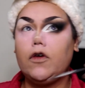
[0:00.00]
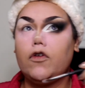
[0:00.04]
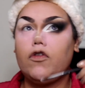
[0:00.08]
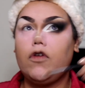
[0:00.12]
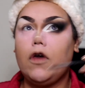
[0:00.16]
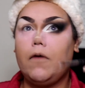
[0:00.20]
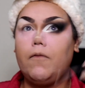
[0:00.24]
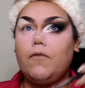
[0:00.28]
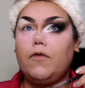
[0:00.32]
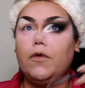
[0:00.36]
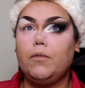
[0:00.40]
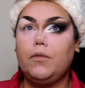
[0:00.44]
to
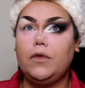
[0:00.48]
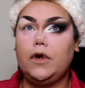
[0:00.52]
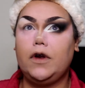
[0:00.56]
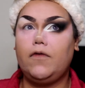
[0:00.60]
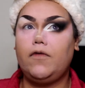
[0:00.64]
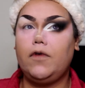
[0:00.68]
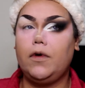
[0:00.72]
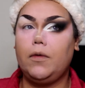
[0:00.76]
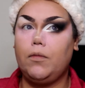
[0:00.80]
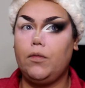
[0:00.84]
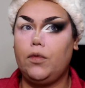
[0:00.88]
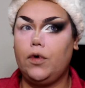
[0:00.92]
shop from
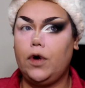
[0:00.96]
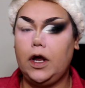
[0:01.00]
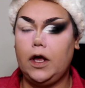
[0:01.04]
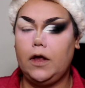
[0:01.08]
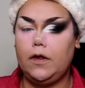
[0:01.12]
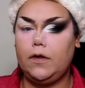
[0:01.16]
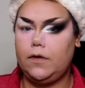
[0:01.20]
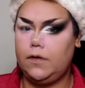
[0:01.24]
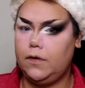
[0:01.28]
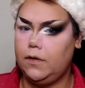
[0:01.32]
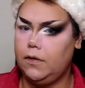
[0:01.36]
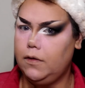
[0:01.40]
different
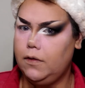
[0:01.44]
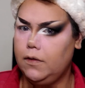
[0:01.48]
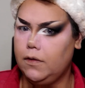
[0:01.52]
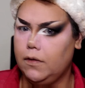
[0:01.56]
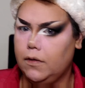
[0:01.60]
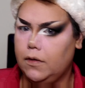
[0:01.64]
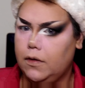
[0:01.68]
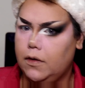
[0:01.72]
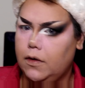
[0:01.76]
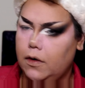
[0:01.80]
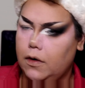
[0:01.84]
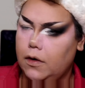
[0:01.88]
brands.
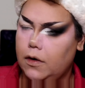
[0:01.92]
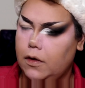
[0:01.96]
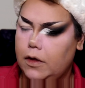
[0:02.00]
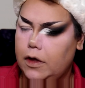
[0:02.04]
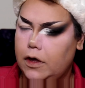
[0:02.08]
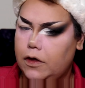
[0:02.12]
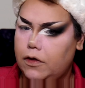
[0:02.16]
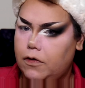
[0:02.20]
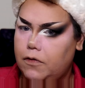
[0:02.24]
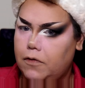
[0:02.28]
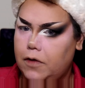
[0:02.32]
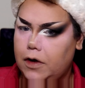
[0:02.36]
Ooh, girl,
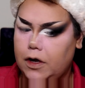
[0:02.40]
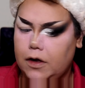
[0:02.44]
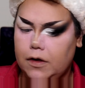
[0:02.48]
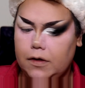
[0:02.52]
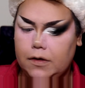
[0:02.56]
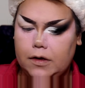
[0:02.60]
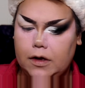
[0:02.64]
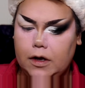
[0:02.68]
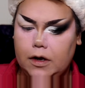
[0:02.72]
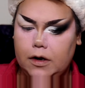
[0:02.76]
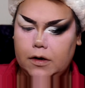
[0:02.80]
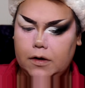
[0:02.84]
that drink
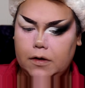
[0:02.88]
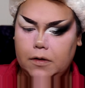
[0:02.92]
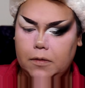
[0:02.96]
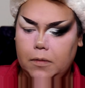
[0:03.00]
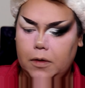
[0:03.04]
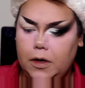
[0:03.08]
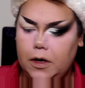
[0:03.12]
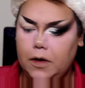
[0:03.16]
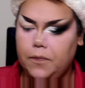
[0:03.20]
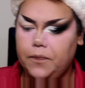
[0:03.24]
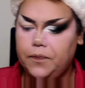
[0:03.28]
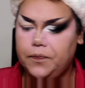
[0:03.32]
has gotten to
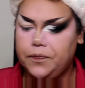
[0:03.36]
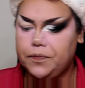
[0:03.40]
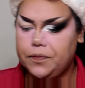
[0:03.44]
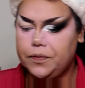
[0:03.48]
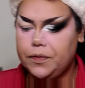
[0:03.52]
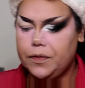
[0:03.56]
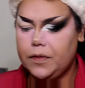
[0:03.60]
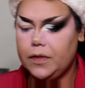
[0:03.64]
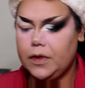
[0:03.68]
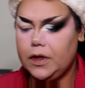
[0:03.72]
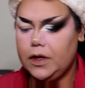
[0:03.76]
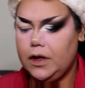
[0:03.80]
me.
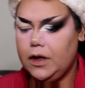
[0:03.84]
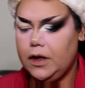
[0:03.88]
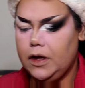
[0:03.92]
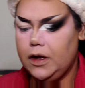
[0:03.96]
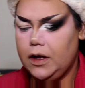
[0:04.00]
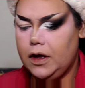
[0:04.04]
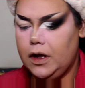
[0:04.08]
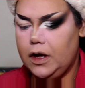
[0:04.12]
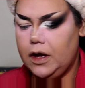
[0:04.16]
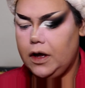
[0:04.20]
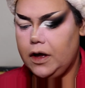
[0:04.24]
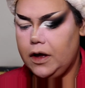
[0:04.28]

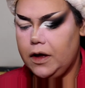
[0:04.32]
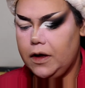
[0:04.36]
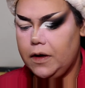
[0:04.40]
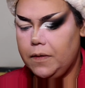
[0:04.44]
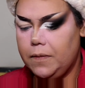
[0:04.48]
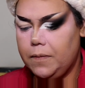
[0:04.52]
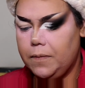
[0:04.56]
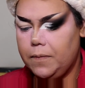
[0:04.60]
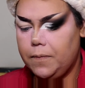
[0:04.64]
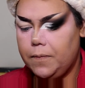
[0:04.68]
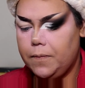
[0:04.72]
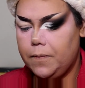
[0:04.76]

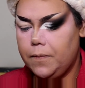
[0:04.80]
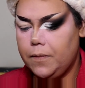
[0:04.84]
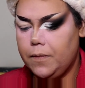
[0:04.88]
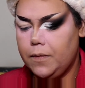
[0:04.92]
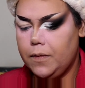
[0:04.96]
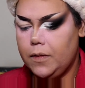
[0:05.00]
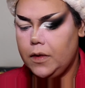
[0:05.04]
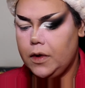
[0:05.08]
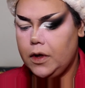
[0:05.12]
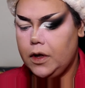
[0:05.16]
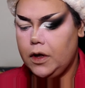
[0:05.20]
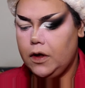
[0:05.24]
Um,
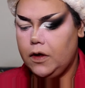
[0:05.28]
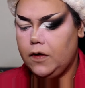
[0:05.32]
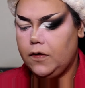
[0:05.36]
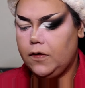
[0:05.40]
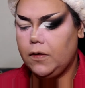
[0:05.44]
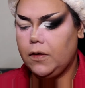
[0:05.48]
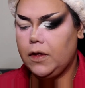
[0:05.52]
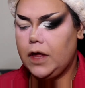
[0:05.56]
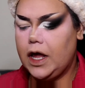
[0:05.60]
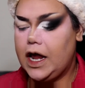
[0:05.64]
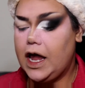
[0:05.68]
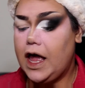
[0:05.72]

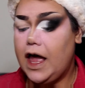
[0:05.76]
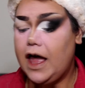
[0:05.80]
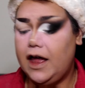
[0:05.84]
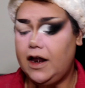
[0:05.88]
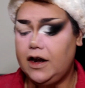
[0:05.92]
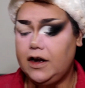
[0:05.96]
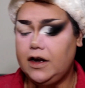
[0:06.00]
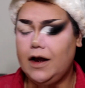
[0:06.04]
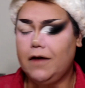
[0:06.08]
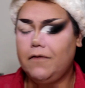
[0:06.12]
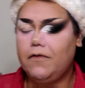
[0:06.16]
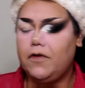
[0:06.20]
so like I
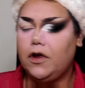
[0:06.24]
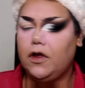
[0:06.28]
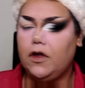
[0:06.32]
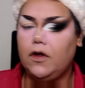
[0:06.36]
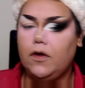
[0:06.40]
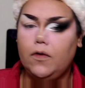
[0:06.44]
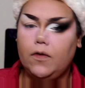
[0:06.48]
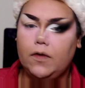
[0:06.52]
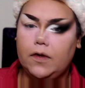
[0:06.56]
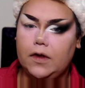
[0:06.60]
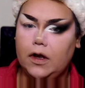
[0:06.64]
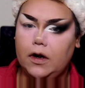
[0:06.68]
had never
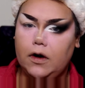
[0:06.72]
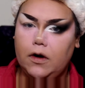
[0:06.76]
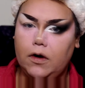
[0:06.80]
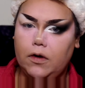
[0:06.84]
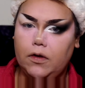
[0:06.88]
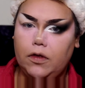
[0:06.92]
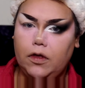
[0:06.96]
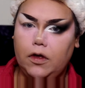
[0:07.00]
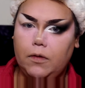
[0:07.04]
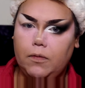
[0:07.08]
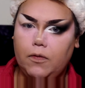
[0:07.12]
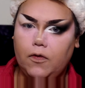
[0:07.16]
used
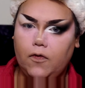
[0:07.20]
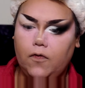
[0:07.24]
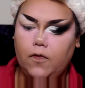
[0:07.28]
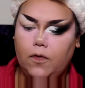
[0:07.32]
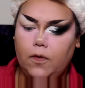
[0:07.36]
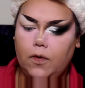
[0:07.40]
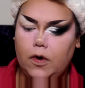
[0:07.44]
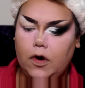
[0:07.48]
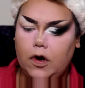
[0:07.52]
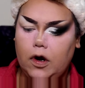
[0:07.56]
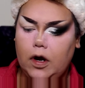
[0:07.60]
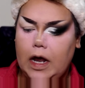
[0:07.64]
Unearthly
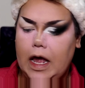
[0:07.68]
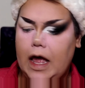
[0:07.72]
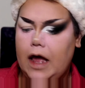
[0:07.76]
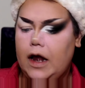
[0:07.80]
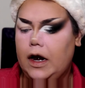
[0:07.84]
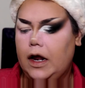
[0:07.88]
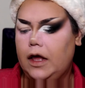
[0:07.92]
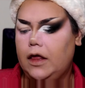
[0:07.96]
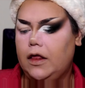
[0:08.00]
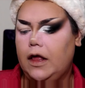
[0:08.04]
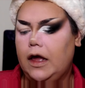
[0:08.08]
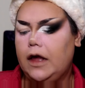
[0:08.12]
before,
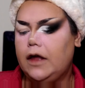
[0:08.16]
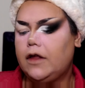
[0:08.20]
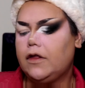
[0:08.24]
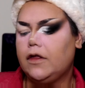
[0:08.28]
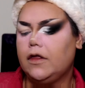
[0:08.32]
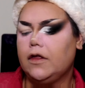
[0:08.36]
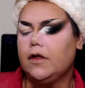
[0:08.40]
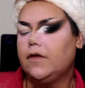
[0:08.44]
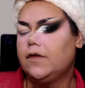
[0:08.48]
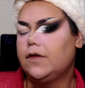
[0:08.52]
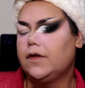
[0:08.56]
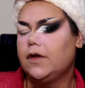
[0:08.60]
and I liked
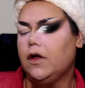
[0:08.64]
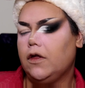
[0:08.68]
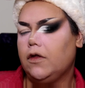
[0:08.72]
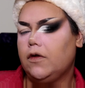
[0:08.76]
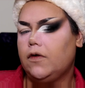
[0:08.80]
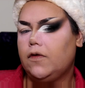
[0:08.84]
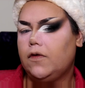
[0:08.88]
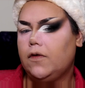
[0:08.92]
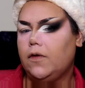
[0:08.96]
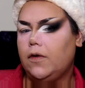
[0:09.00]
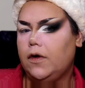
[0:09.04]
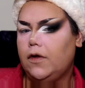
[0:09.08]
this
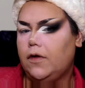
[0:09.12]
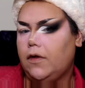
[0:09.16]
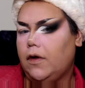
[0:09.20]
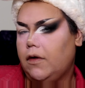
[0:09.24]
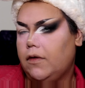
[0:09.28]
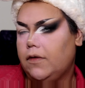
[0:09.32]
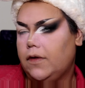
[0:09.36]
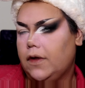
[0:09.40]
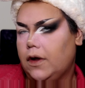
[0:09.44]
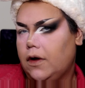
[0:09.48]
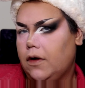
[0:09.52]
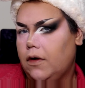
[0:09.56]
color story, so
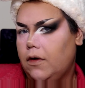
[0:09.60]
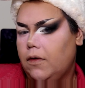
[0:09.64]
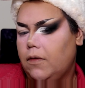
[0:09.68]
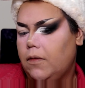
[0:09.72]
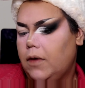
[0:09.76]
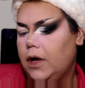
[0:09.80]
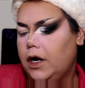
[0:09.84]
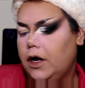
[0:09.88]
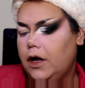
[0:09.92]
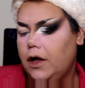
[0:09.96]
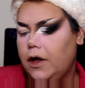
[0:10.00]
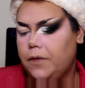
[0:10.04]
I was like, oh,
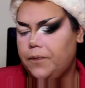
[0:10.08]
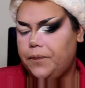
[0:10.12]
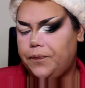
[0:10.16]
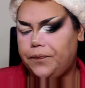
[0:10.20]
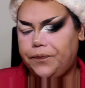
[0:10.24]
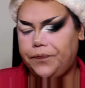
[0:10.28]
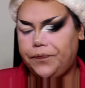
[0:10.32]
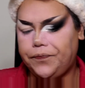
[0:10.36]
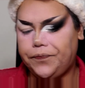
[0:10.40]
why not?